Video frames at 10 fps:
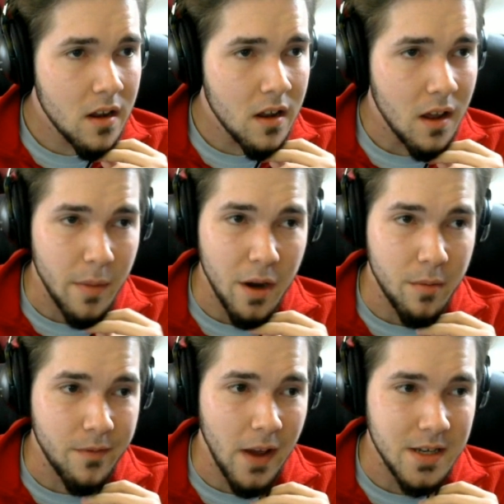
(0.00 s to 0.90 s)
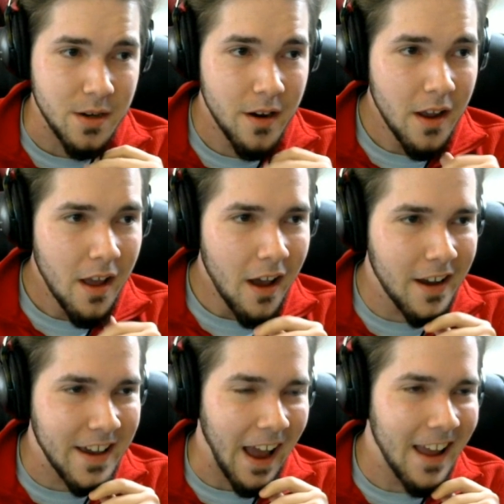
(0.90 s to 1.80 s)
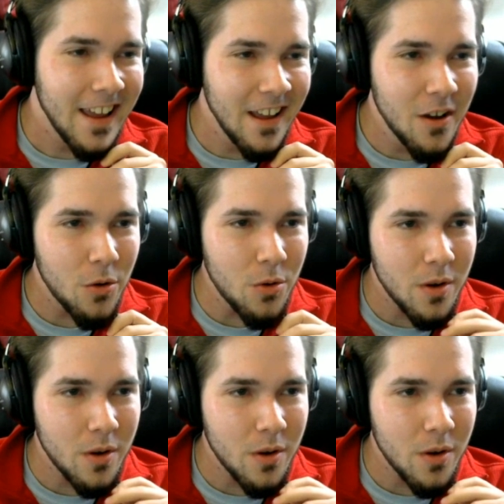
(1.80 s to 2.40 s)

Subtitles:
I better be faster. Okay. Whew.